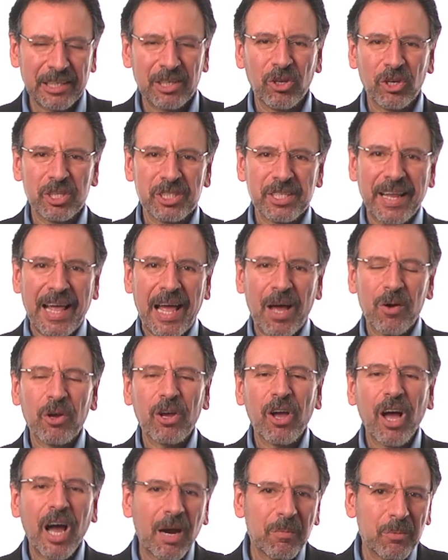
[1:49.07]
It looks at how
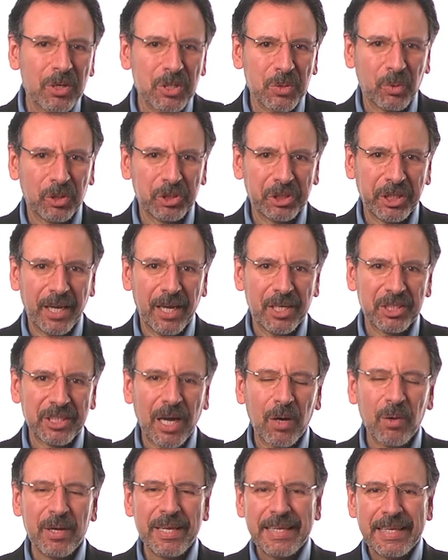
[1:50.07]
commerce will change,
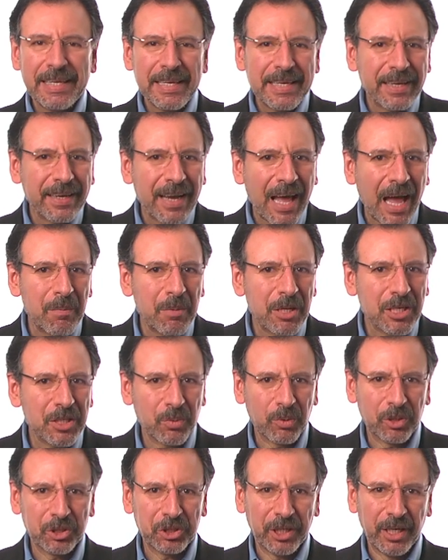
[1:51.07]
how
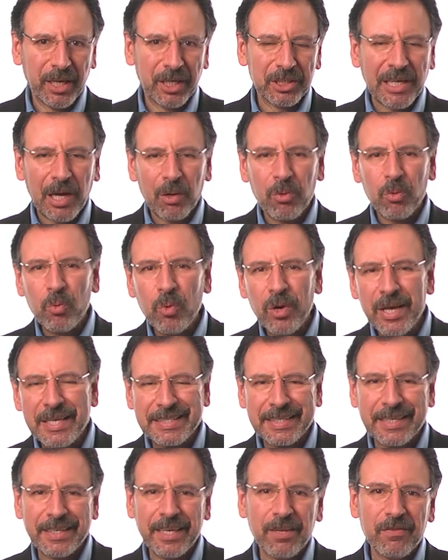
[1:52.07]
economics will change, how
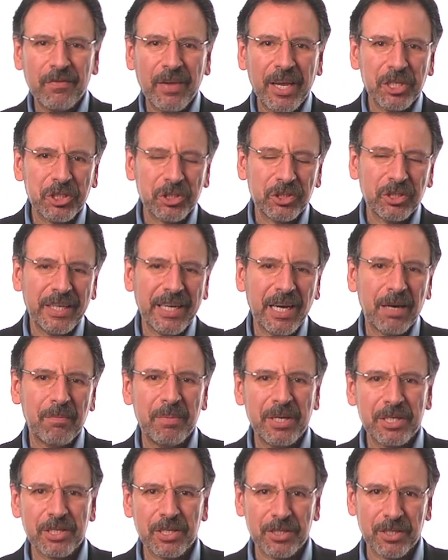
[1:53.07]
risk and innovation in our
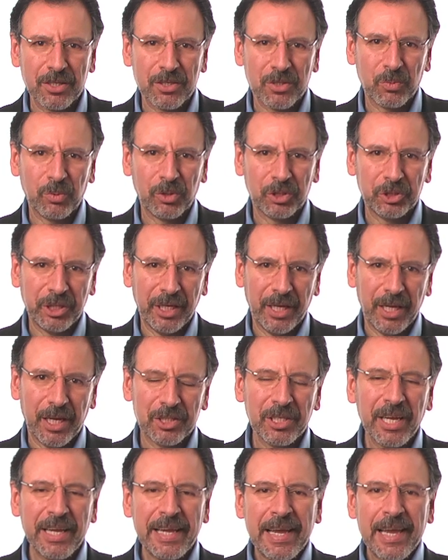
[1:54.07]
businesses will
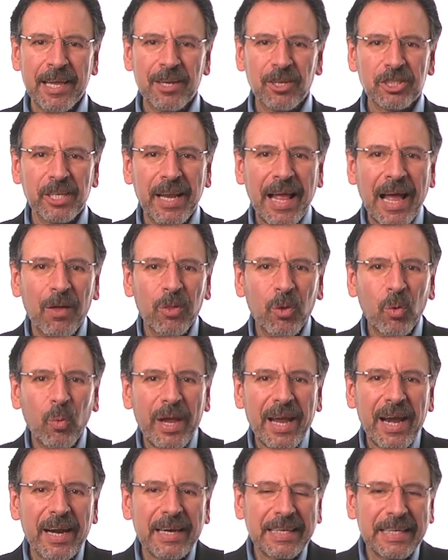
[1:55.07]
change. It looks at how the
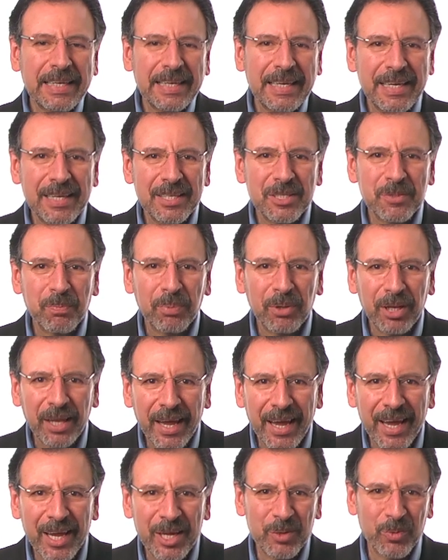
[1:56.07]
way our kids
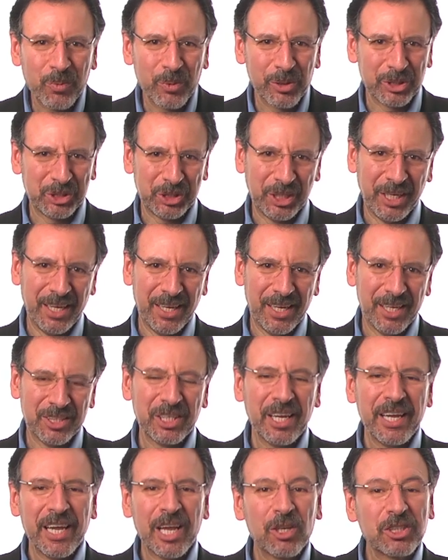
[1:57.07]
play will change.